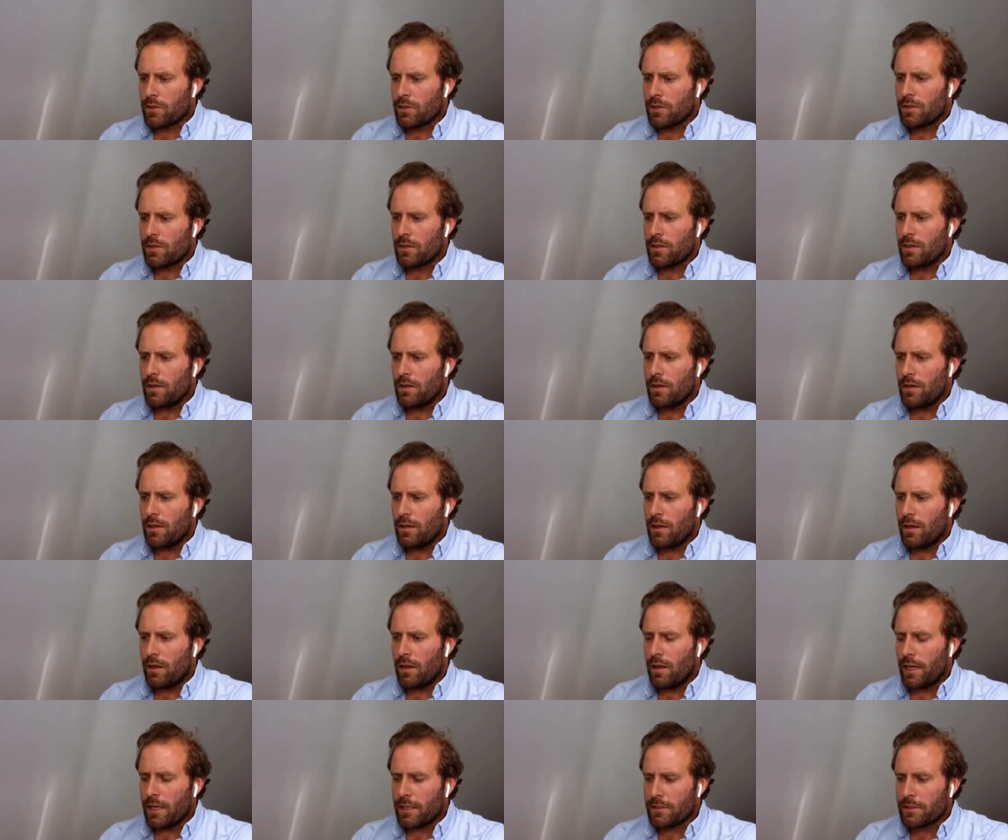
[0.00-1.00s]
took
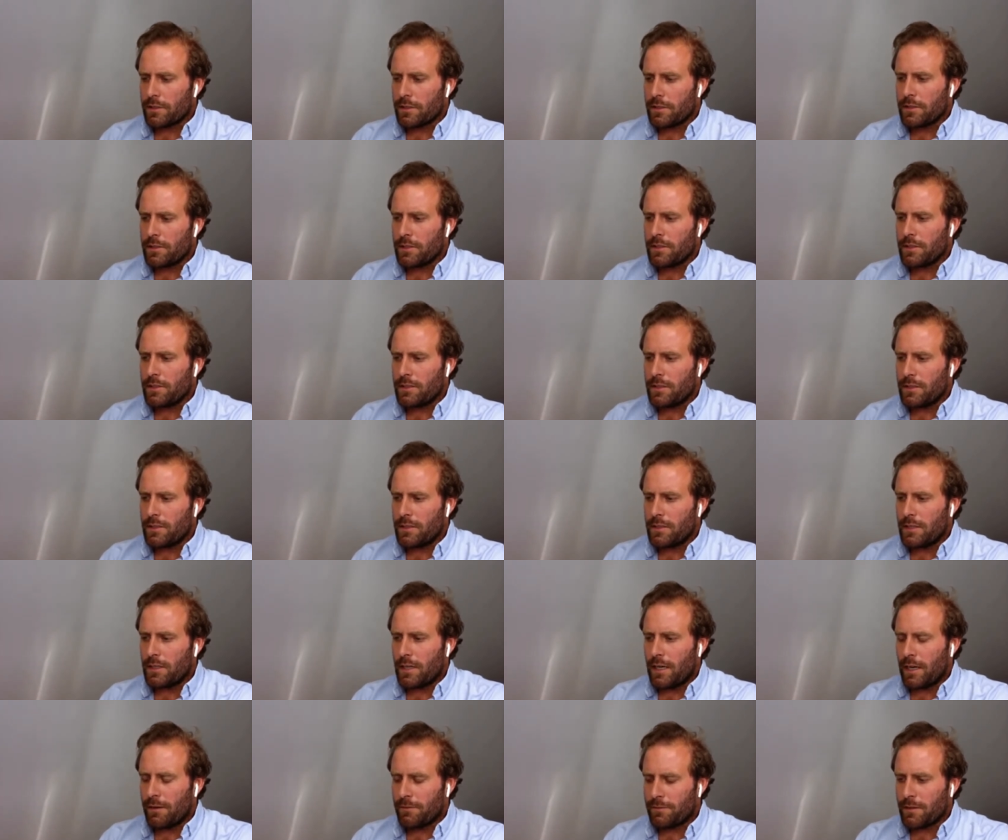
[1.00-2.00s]
later
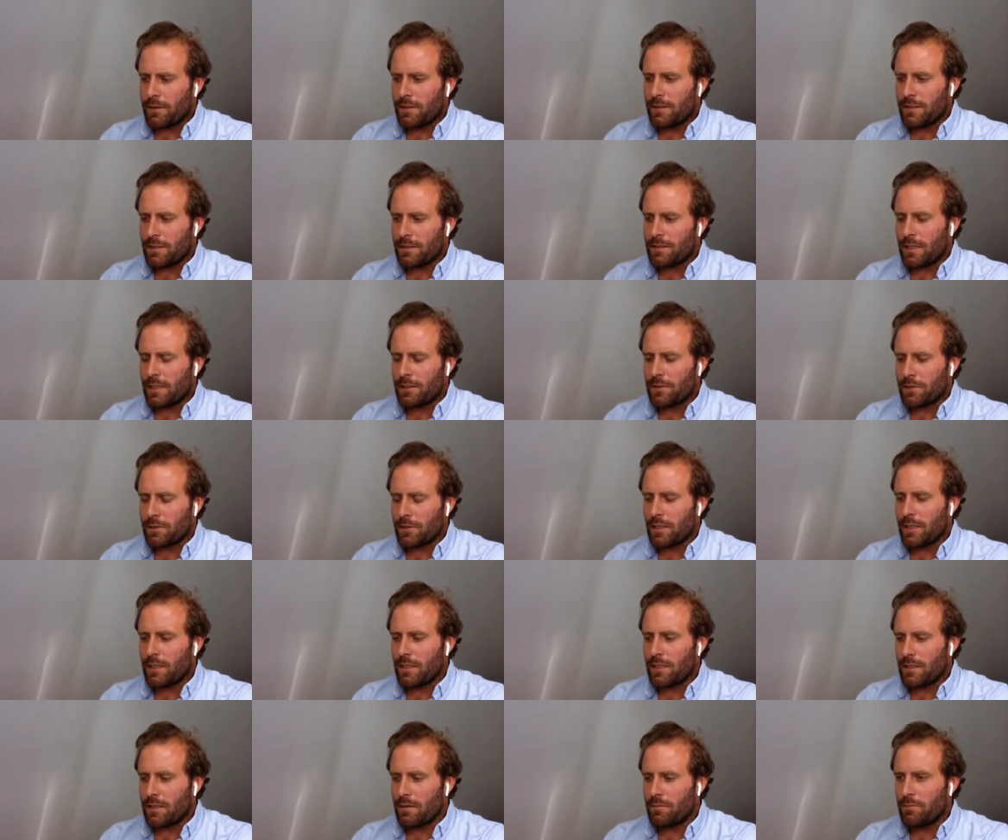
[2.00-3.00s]
after this, I
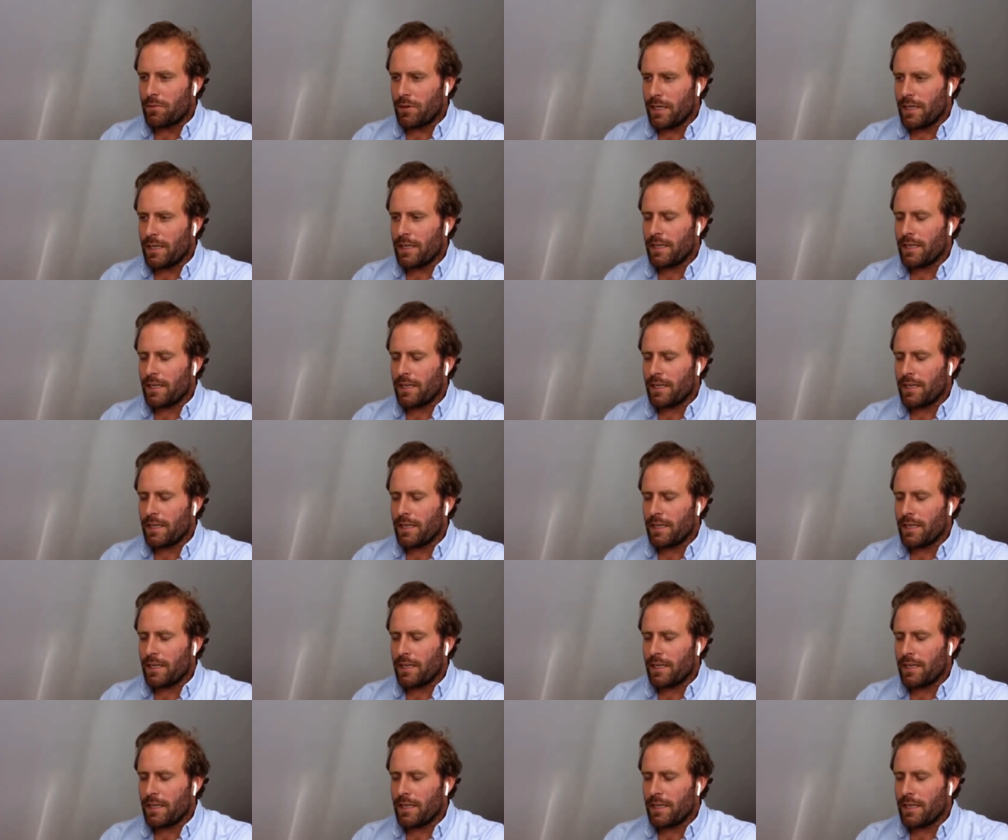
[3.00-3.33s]
took a little